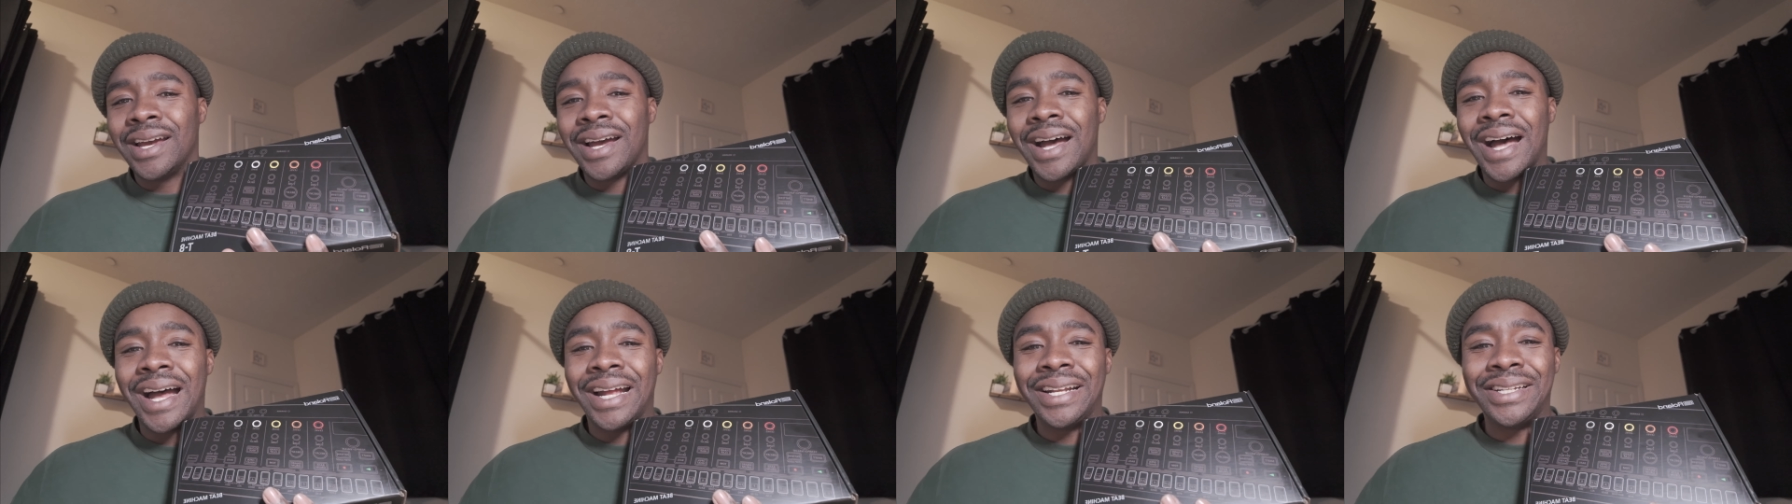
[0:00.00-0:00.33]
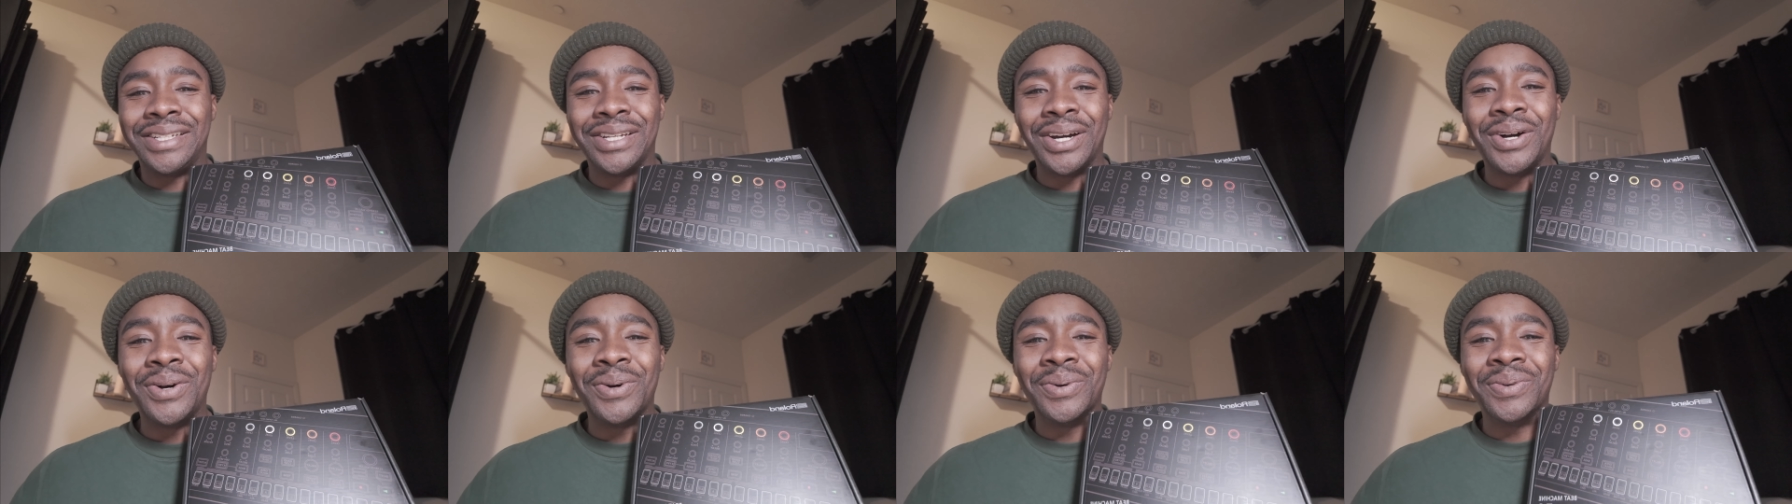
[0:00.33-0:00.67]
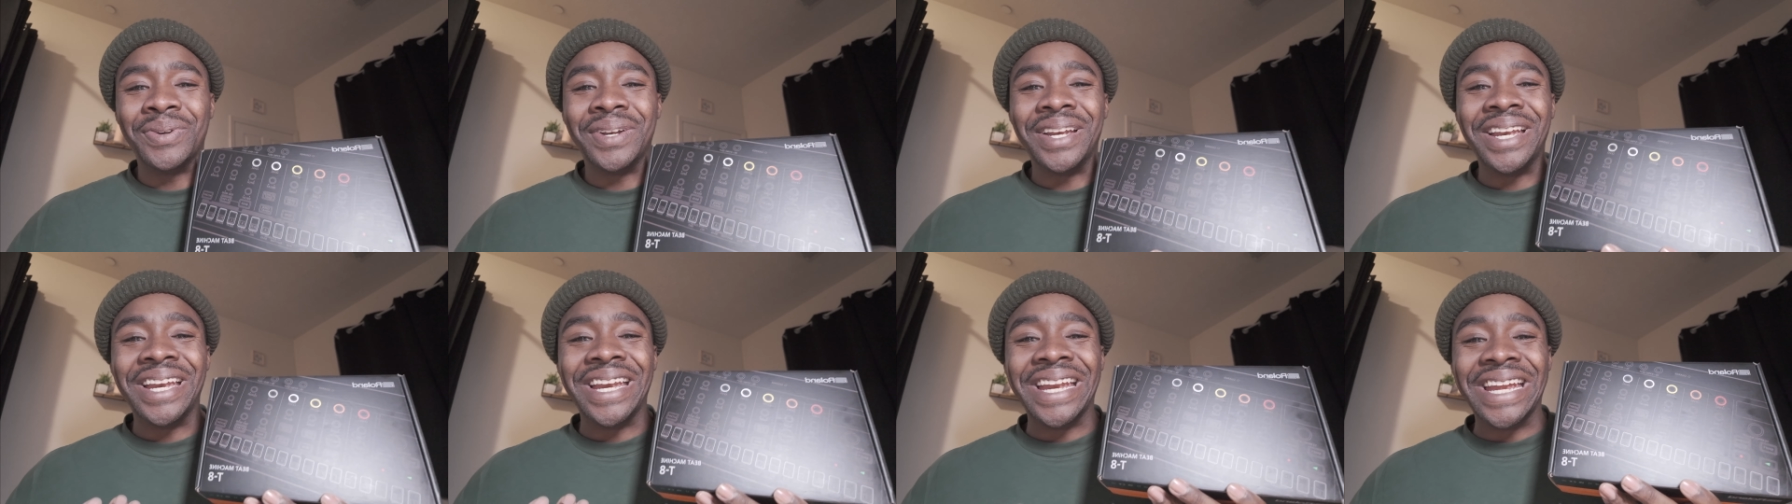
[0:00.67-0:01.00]
I don't
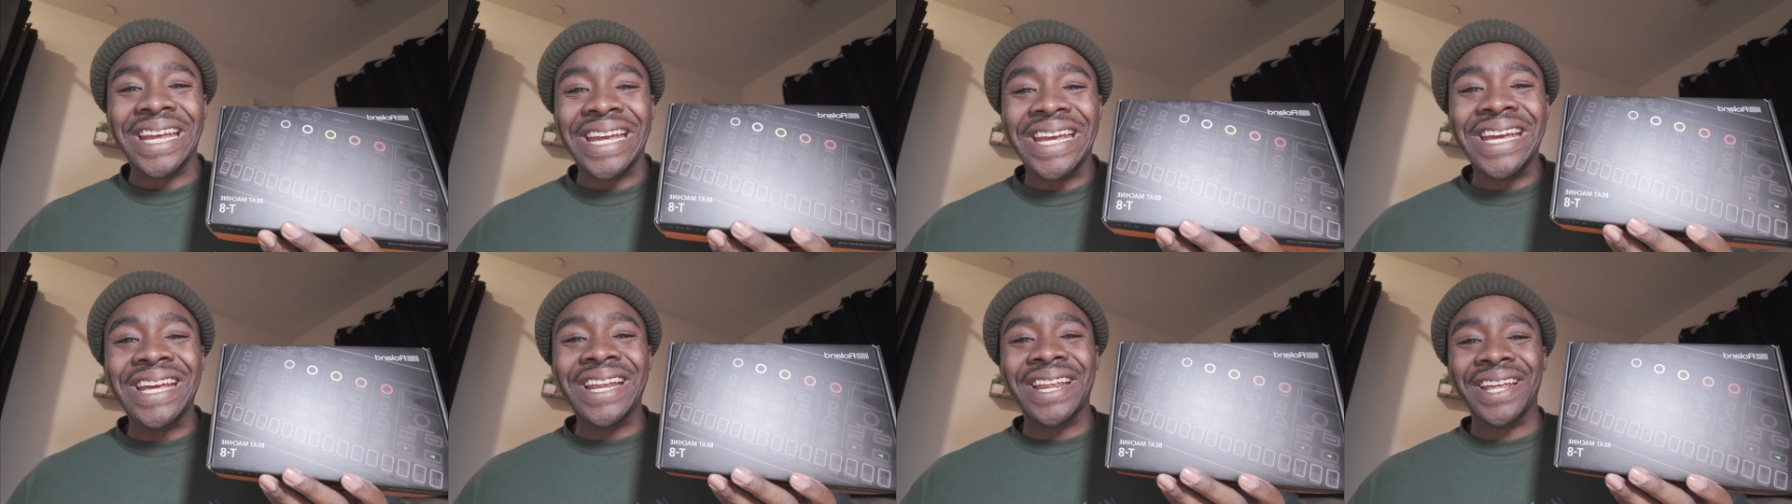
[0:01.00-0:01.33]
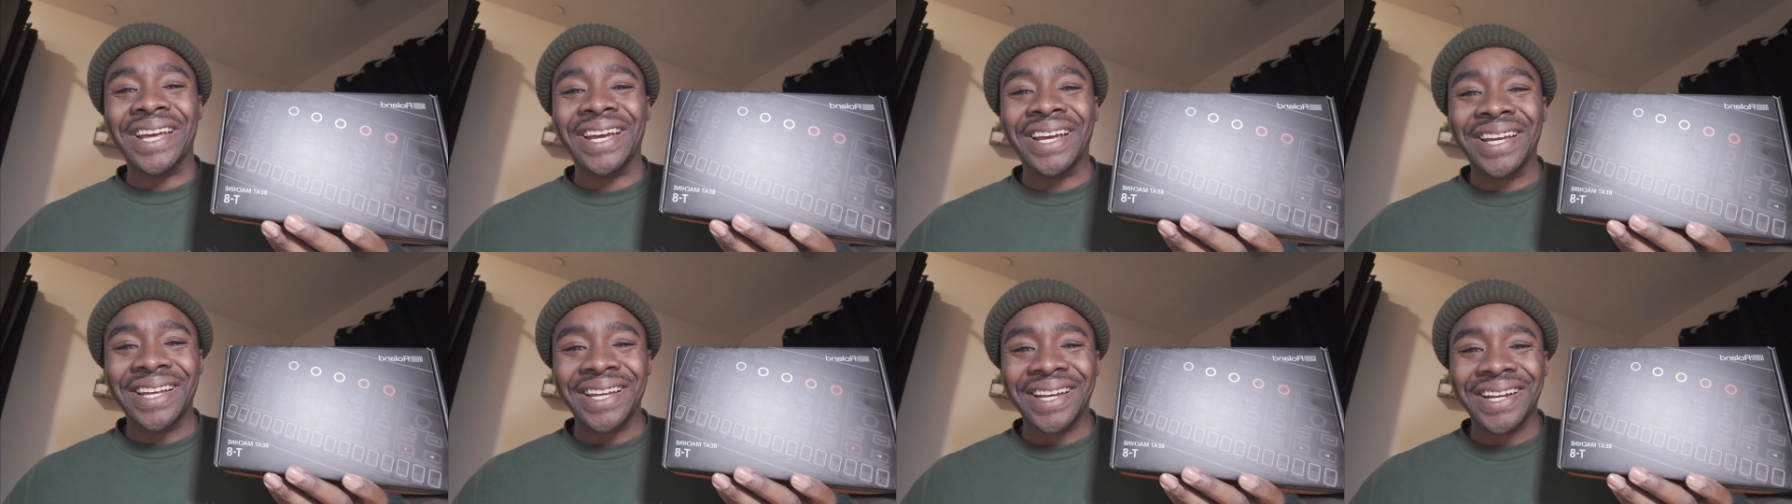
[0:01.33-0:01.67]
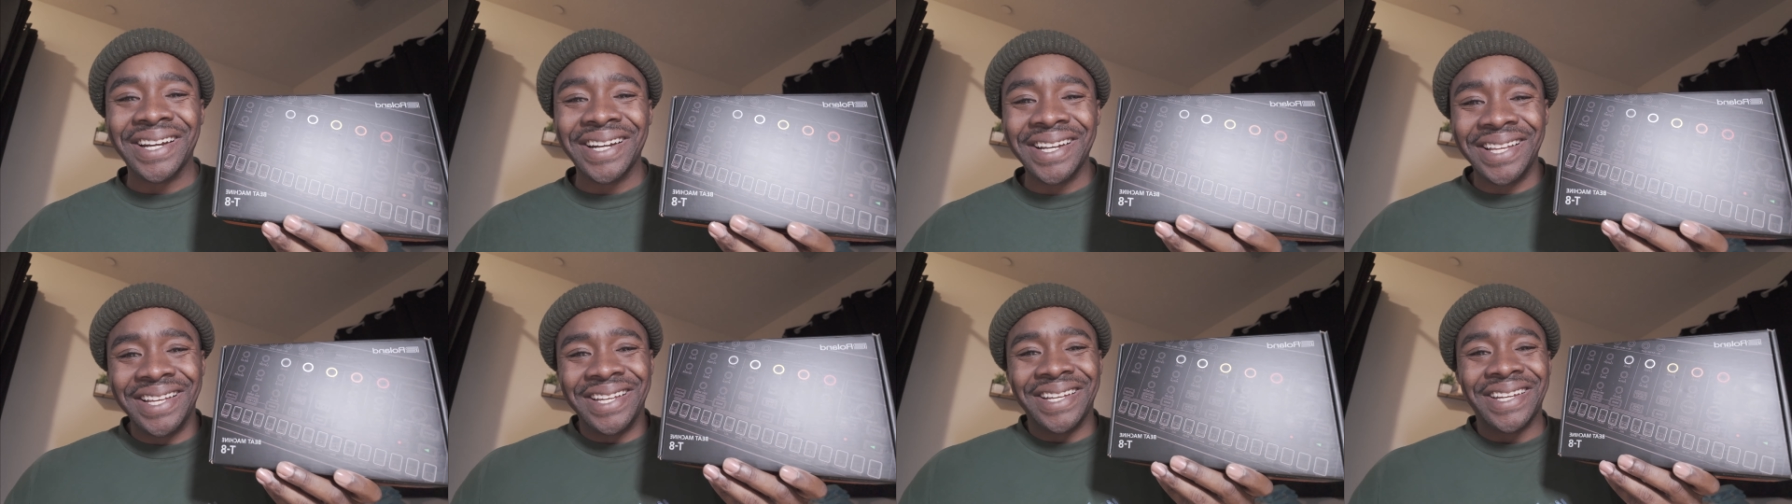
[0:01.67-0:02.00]
need
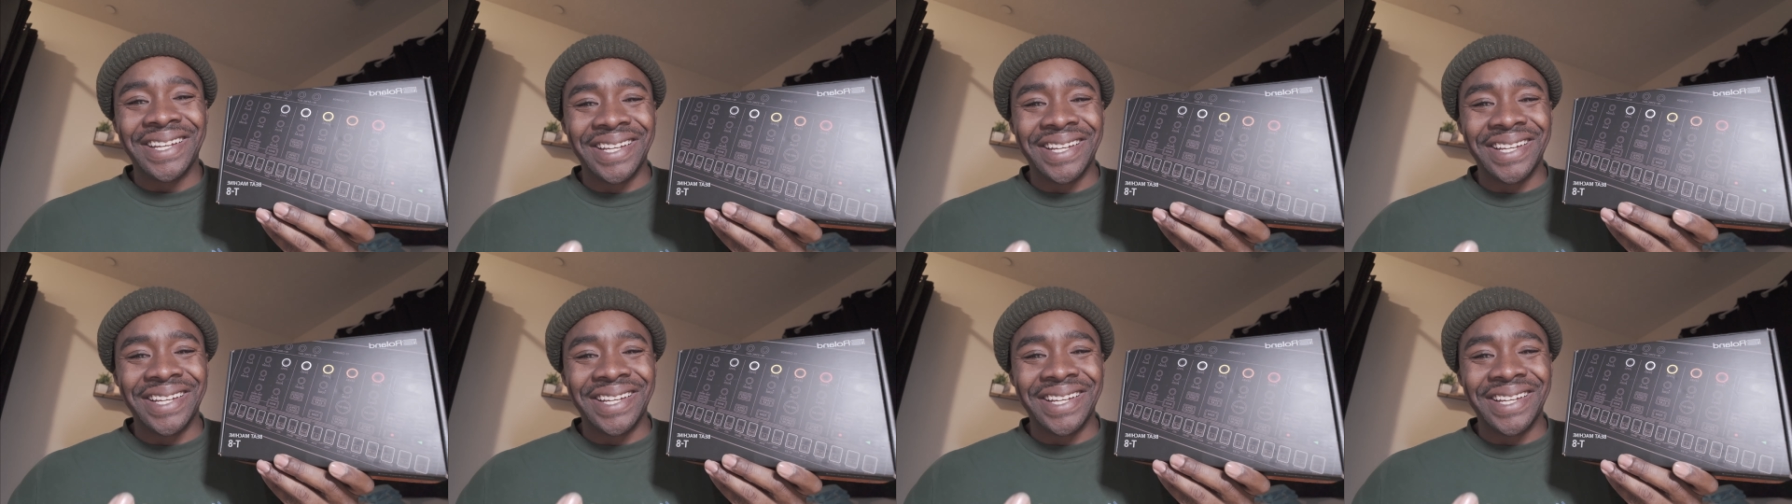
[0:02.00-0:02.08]
it.